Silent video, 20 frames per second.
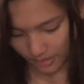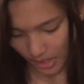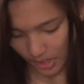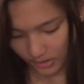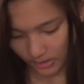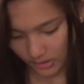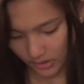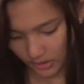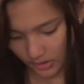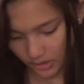
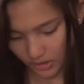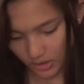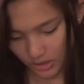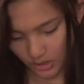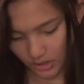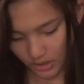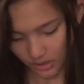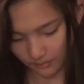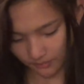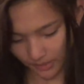pocket,
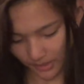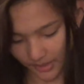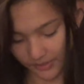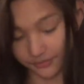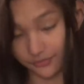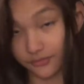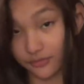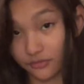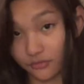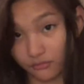um, I
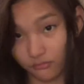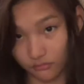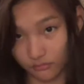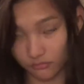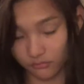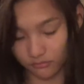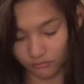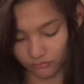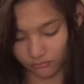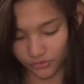
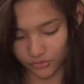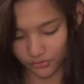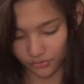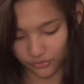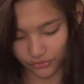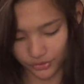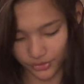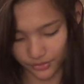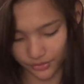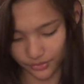
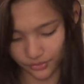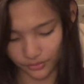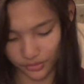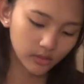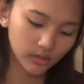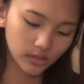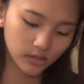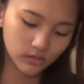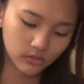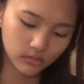have two.
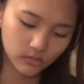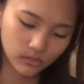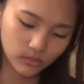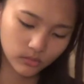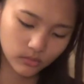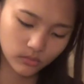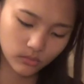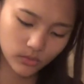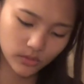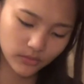
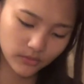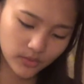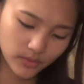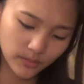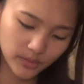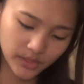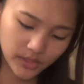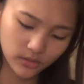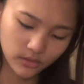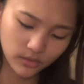So one of them
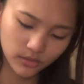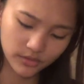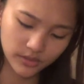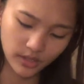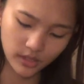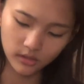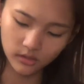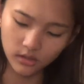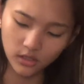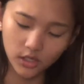is a
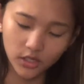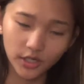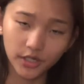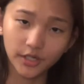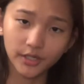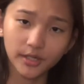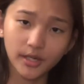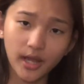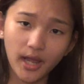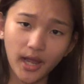hotel
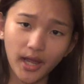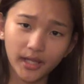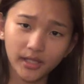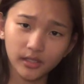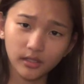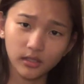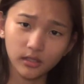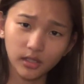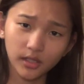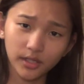card
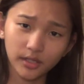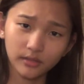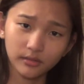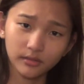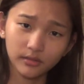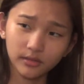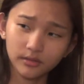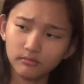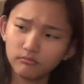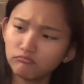at
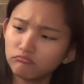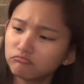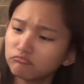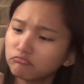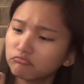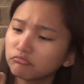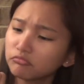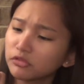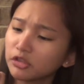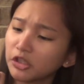
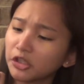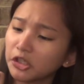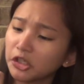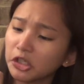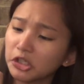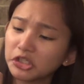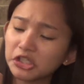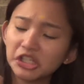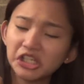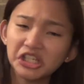the
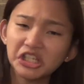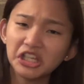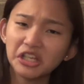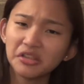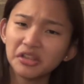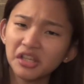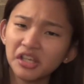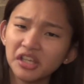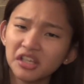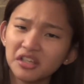Hilton, I
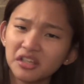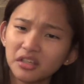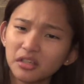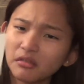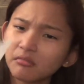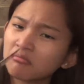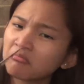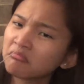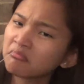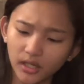think.
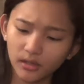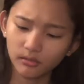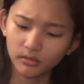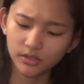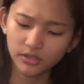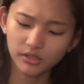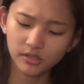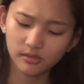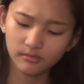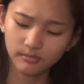I
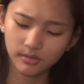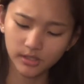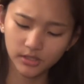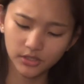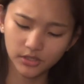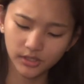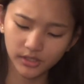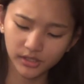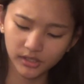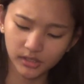went to the
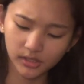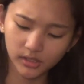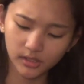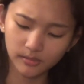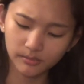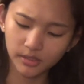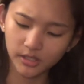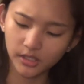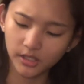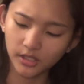beach this
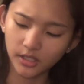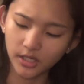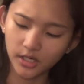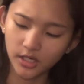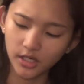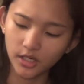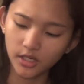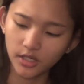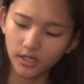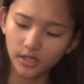summer,
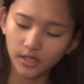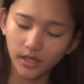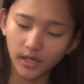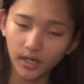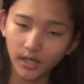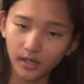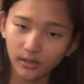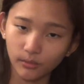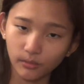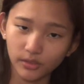and
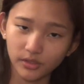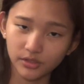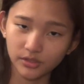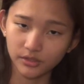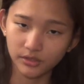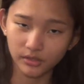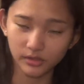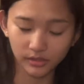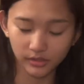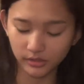I went
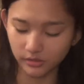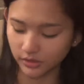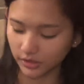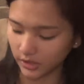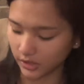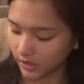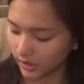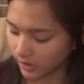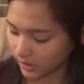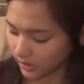to the
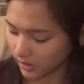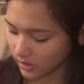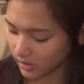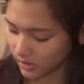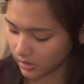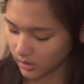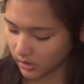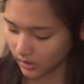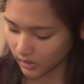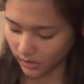Hilton
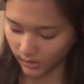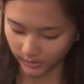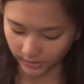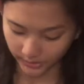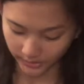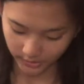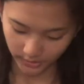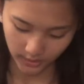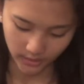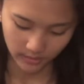and
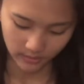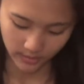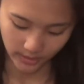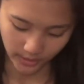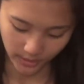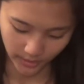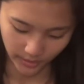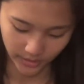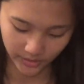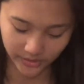stayed
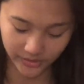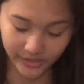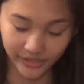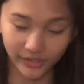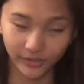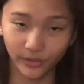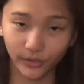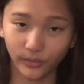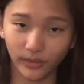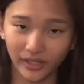there, and
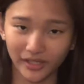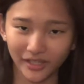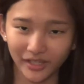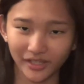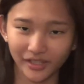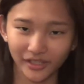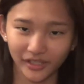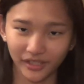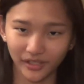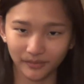so I
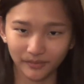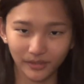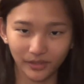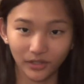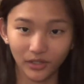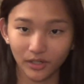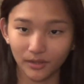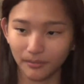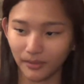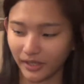guess I kept the
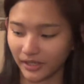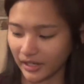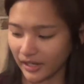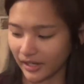card by